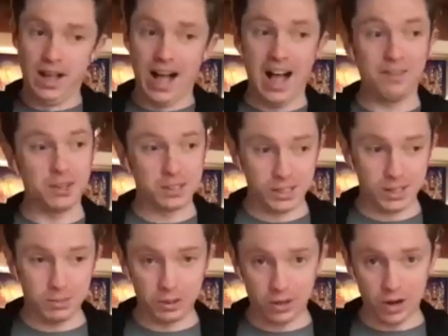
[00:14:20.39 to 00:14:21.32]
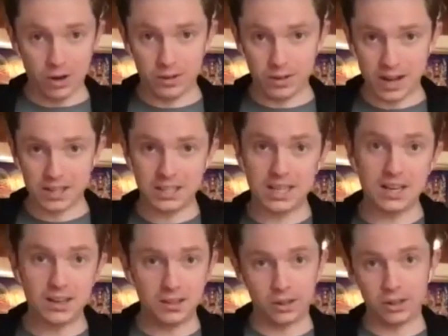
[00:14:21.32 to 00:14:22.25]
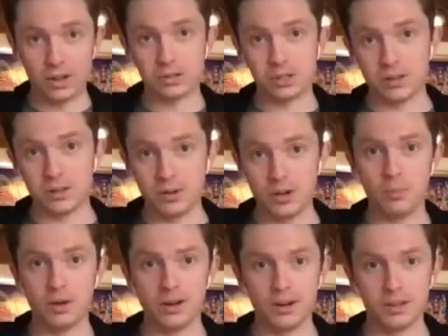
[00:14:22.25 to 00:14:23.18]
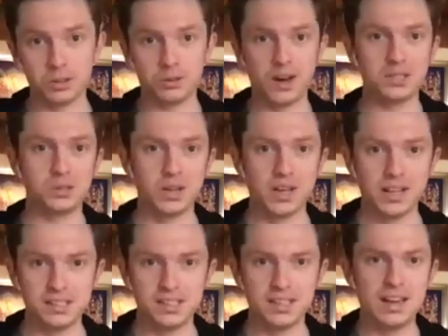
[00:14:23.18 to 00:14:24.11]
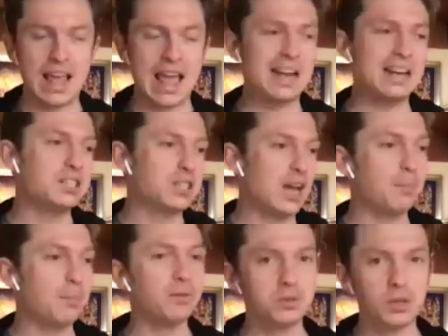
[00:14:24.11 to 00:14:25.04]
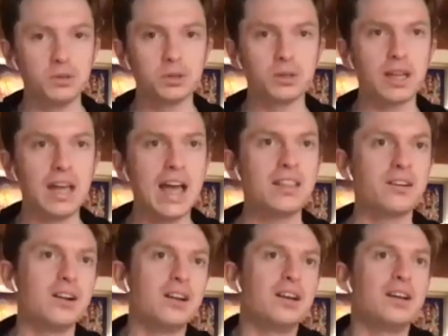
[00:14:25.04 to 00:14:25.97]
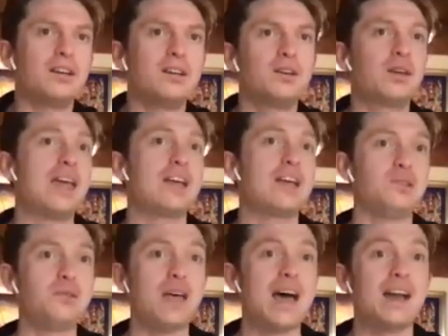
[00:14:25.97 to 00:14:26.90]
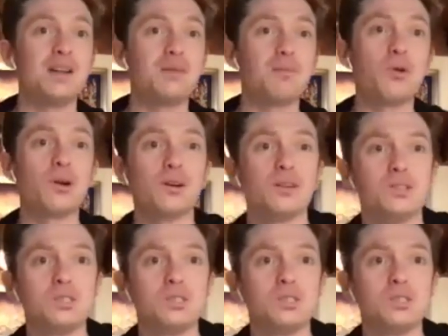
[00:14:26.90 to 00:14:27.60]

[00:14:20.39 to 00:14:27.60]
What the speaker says: Obviously, with COVID-19 and the closing of all bars, restaurants, and any type of social gathering, can't do that anymore.